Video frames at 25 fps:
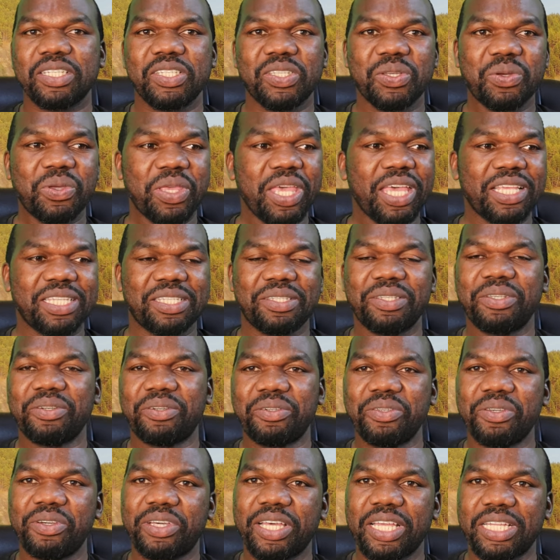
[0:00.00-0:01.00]
So yes,
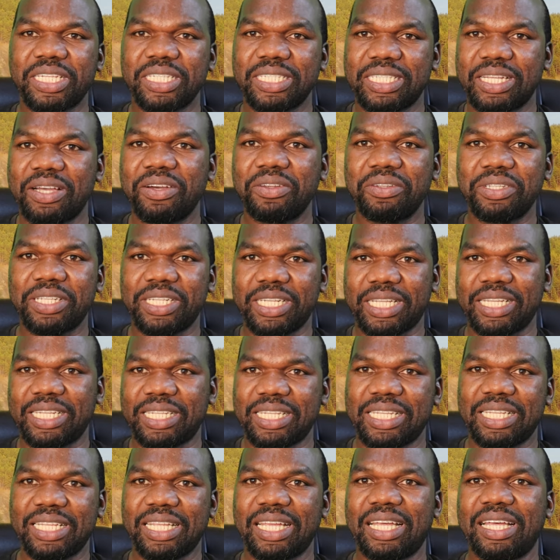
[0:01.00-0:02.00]
you can
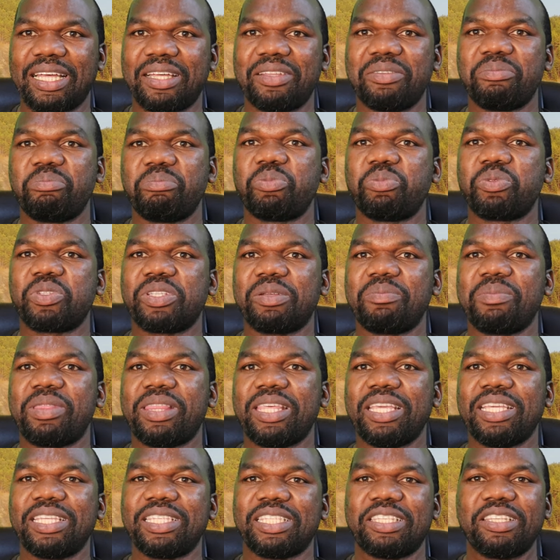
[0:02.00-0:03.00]
downgrade some
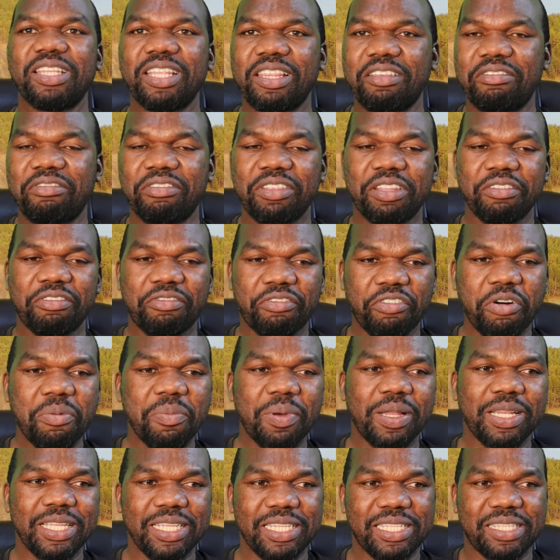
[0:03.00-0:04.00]
things. The
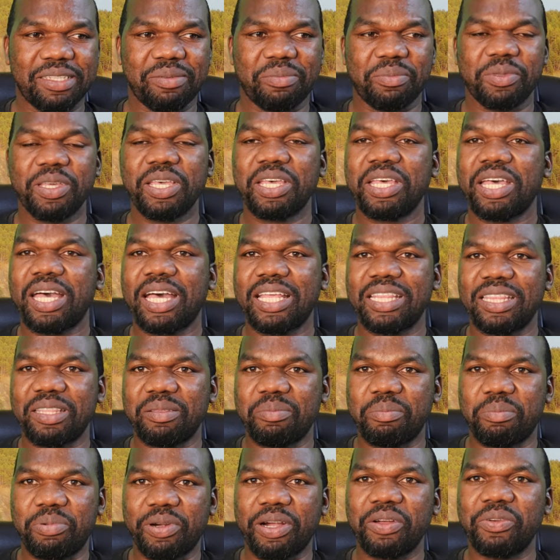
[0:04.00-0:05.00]
formalism
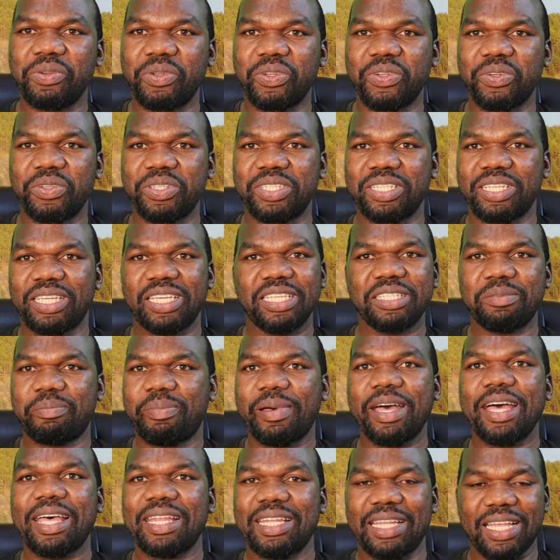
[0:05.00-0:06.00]
and the brown nosing is
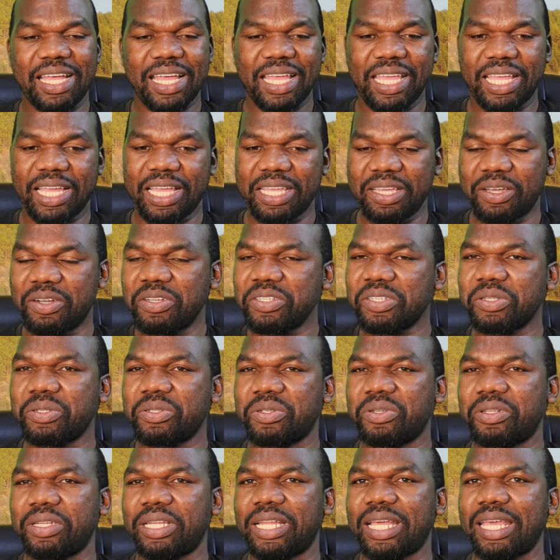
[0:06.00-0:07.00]
bad. I
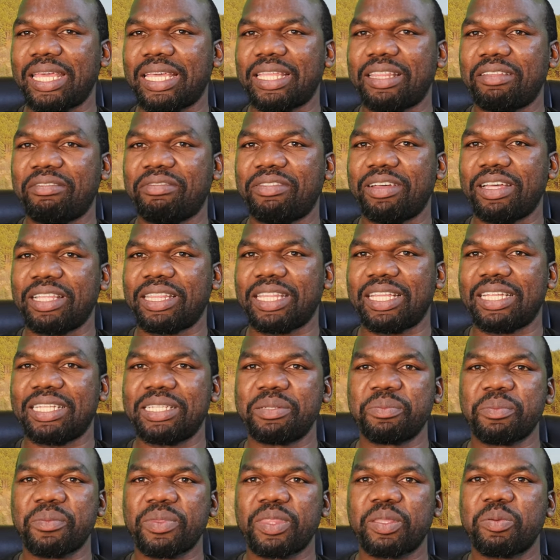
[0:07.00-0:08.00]
also don't like the fact
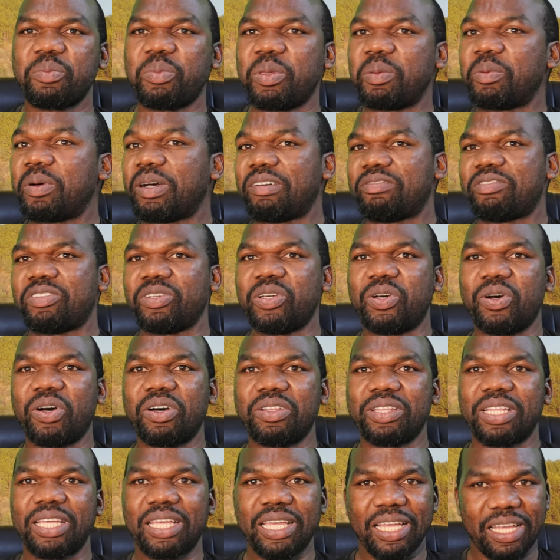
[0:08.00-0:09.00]
that people have to
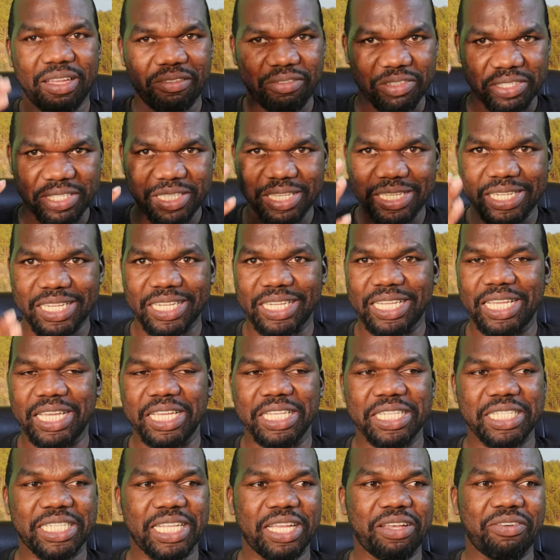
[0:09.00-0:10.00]
go out there, have a certain
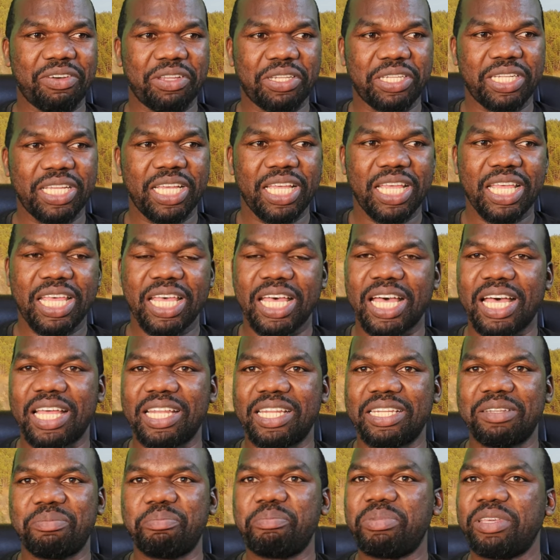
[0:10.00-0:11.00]
hairstyle
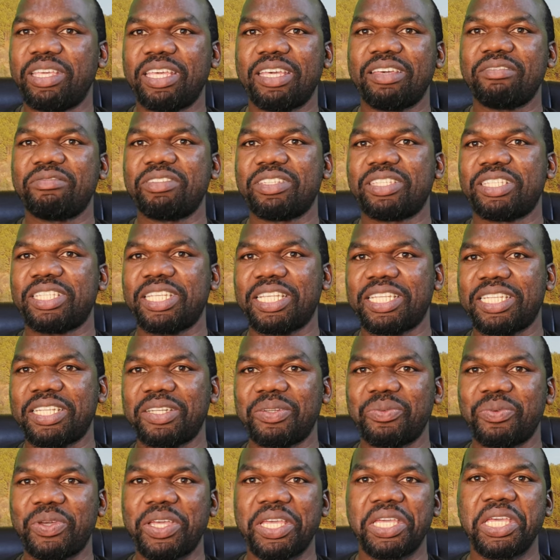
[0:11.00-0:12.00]
and behave a
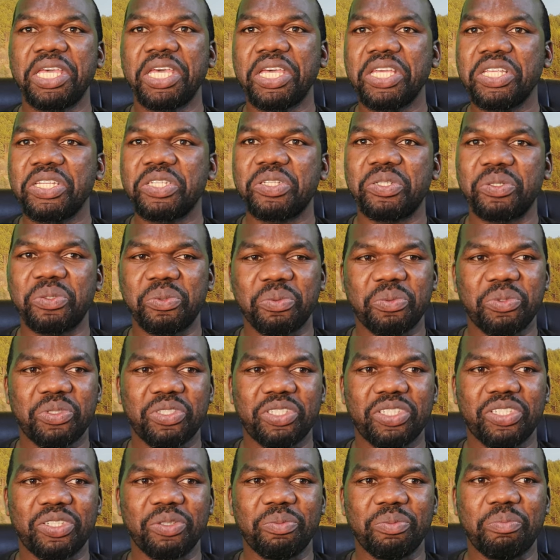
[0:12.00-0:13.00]
certain way to
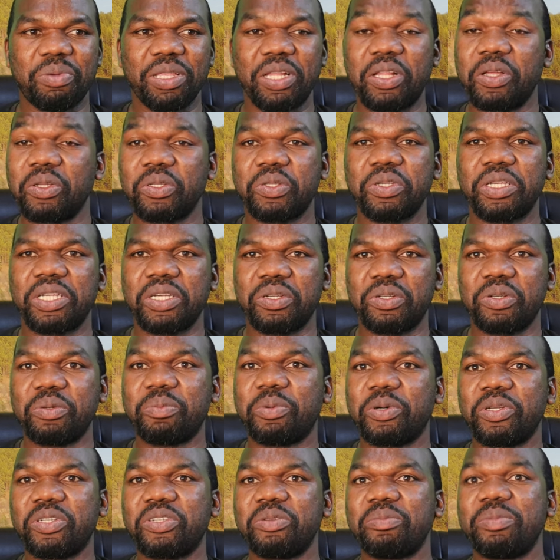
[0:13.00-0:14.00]
belong to a
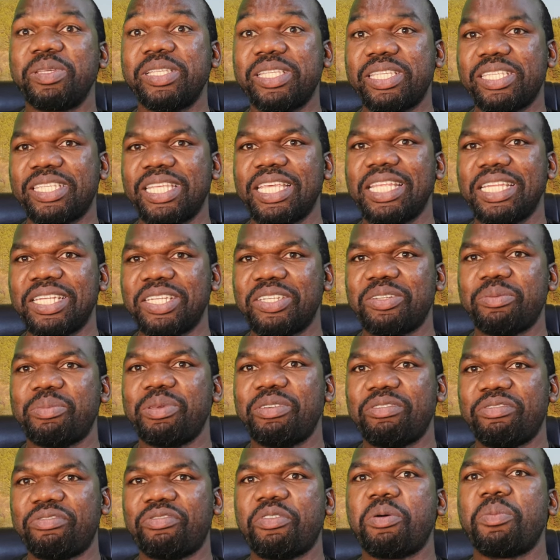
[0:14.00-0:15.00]
group or to be seen to
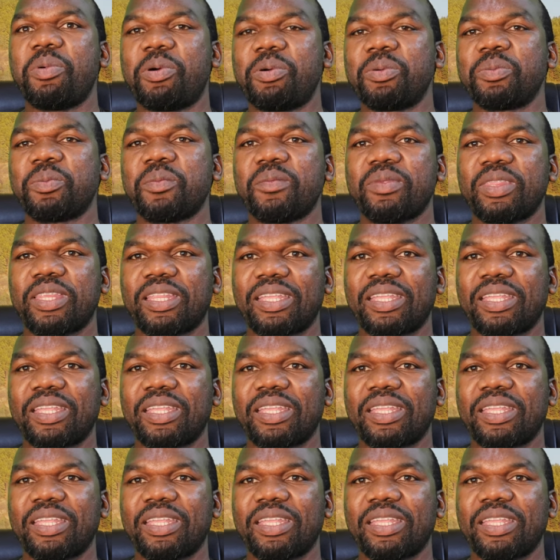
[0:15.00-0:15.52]
be formal.